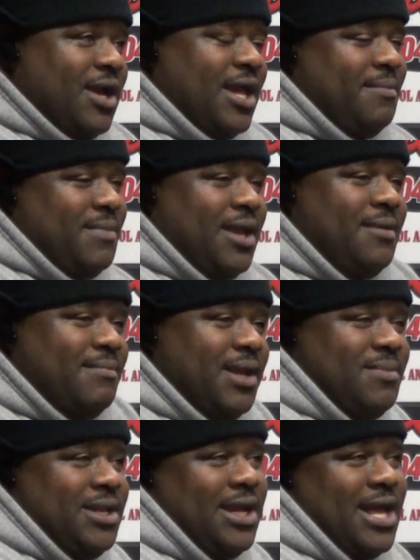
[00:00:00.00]
hey, man,
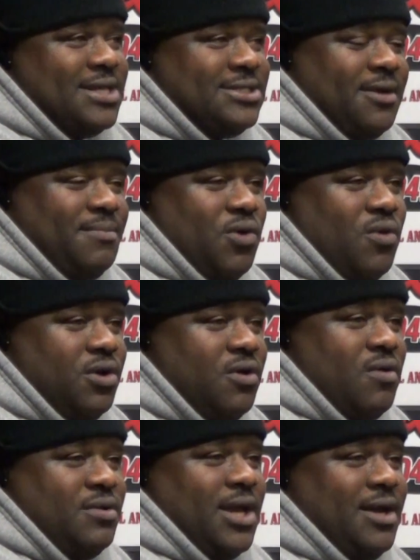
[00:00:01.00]
maybe they got something going
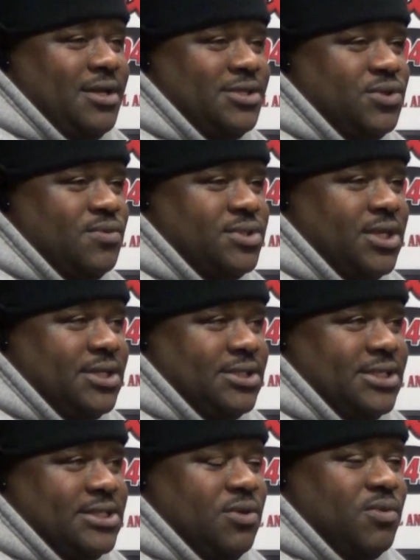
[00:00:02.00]
on down in 2-6.
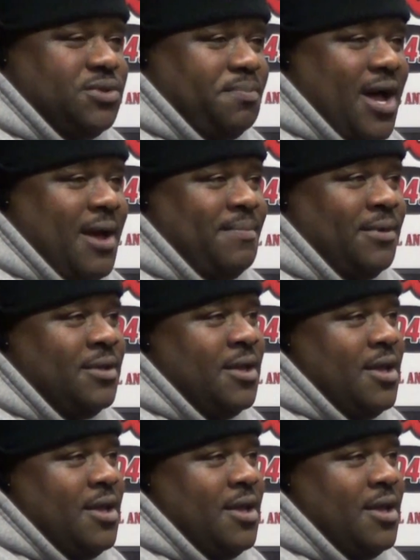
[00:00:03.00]
Let's see what's popping.